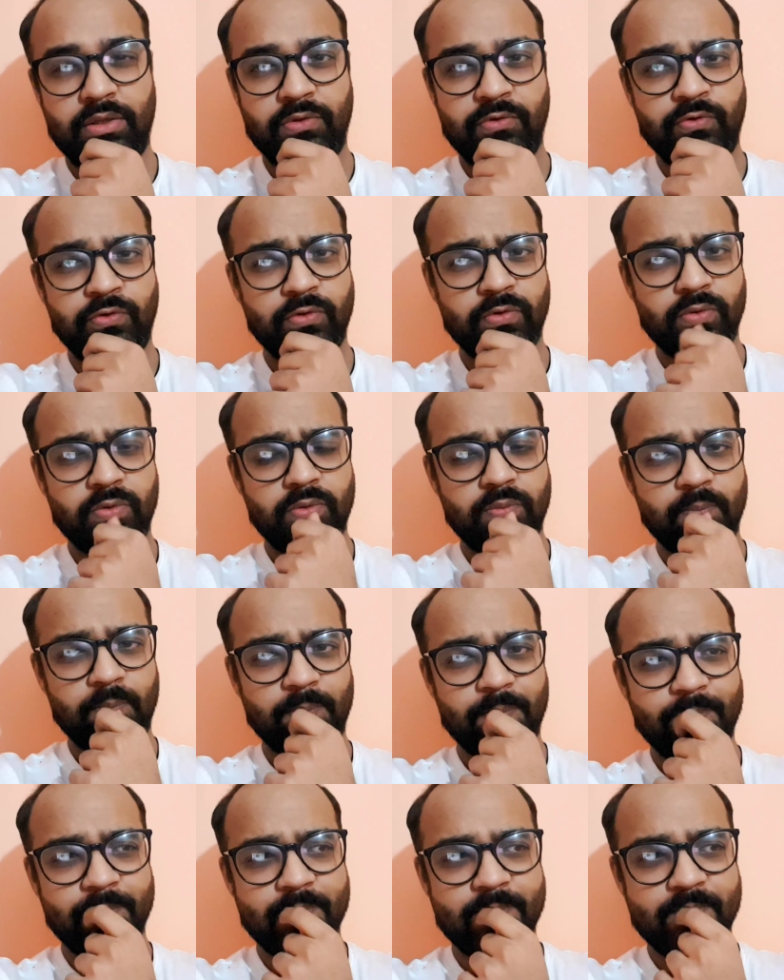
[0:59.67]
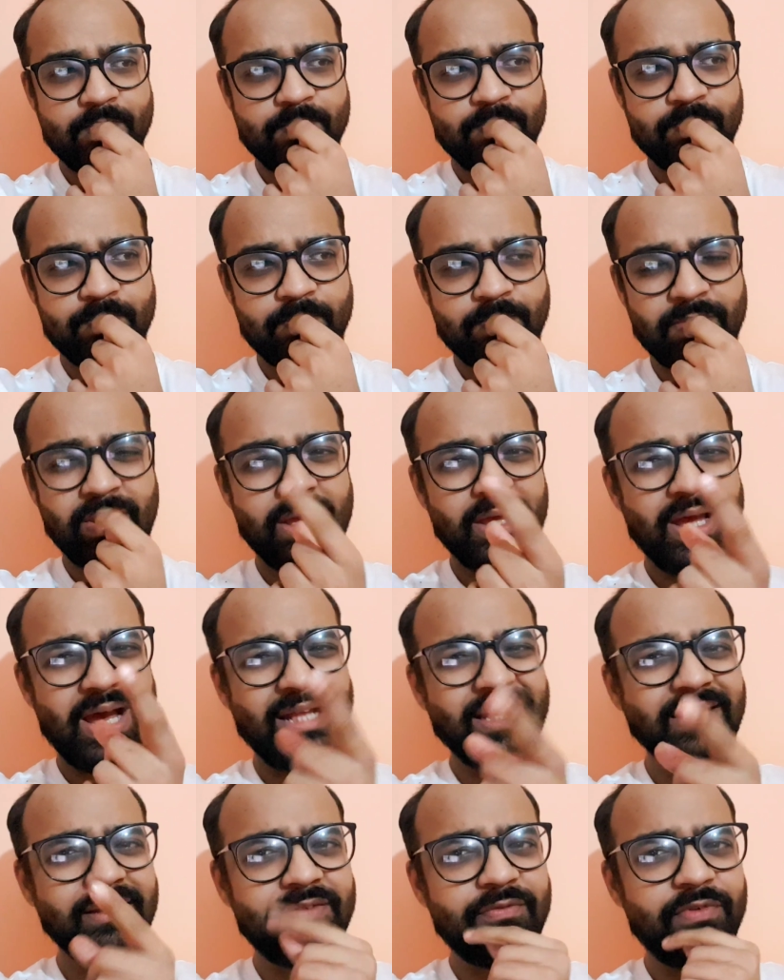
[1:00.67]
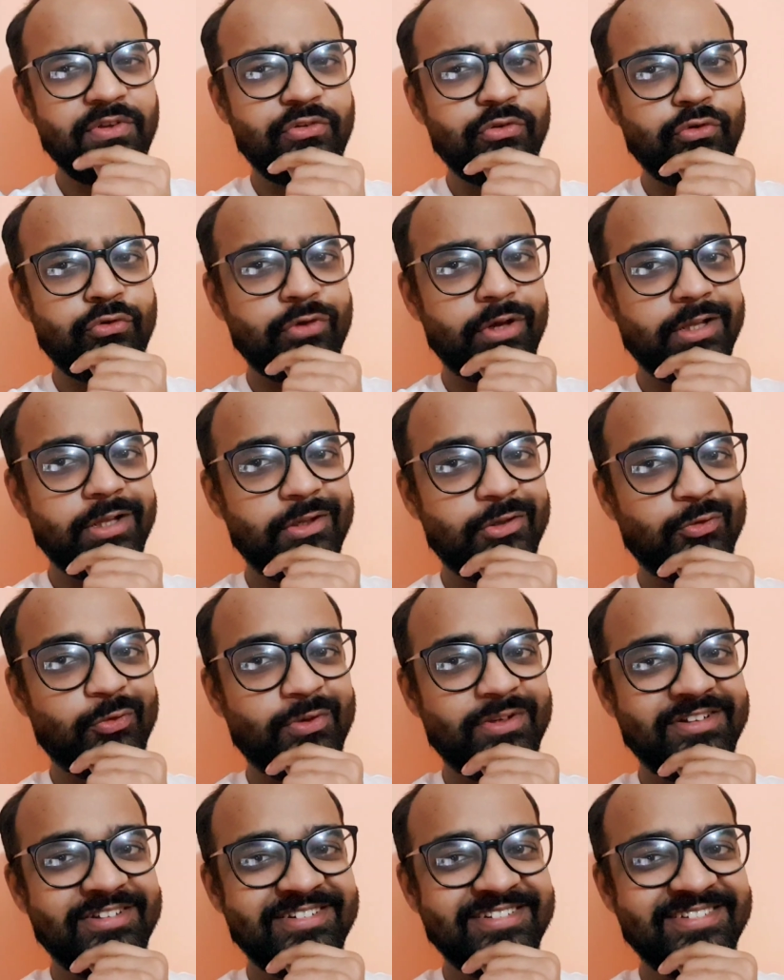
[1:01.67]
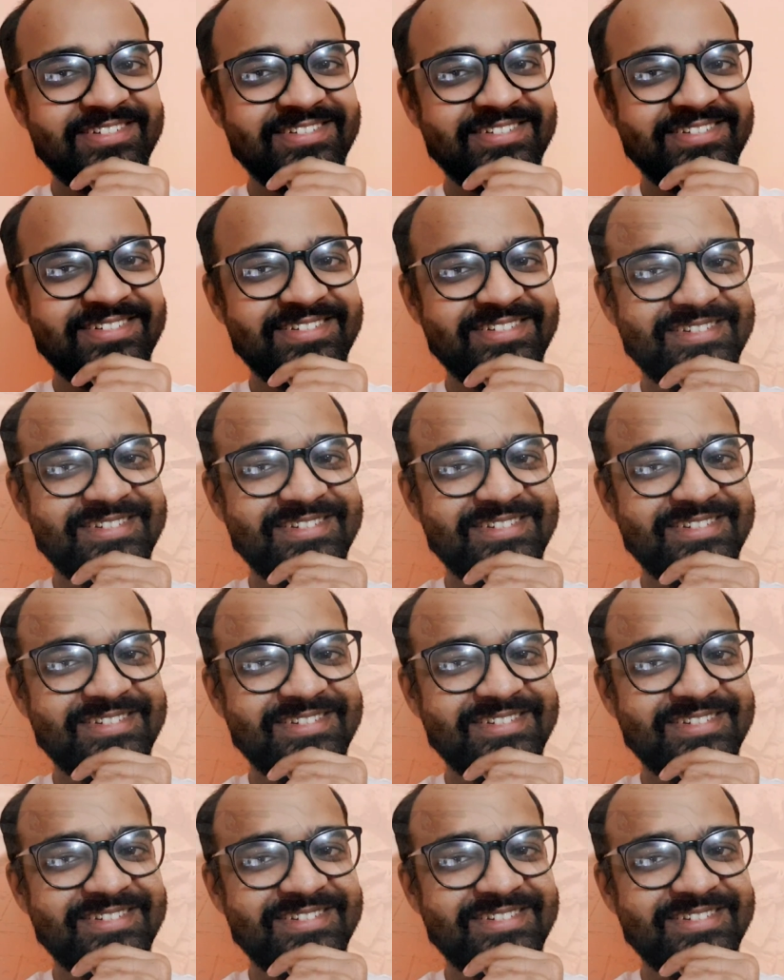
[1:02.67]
So I think we should try this one. While